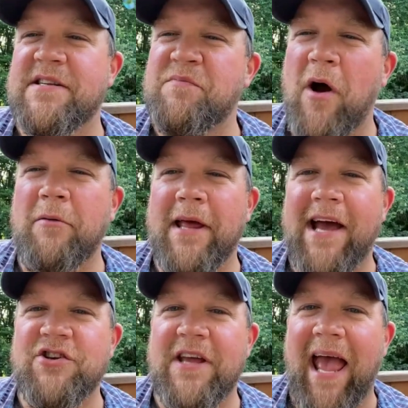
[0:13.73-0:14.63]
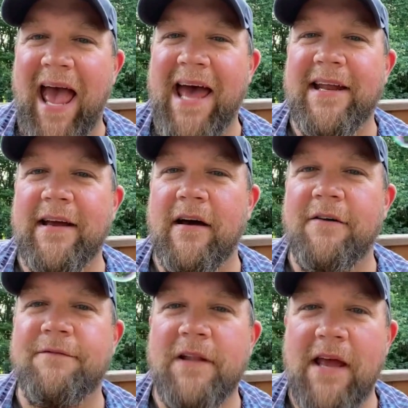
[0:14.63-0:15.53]
It's probably actually adding a
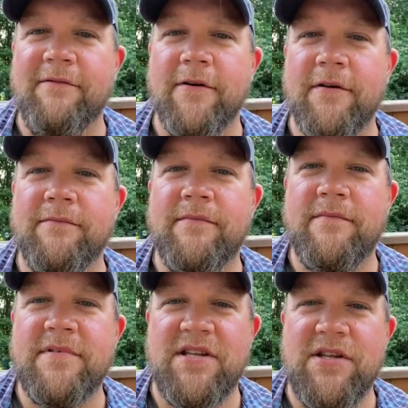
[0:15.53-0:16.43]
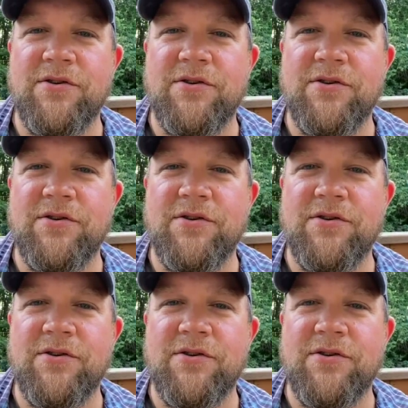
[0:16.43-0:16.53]
flavor to the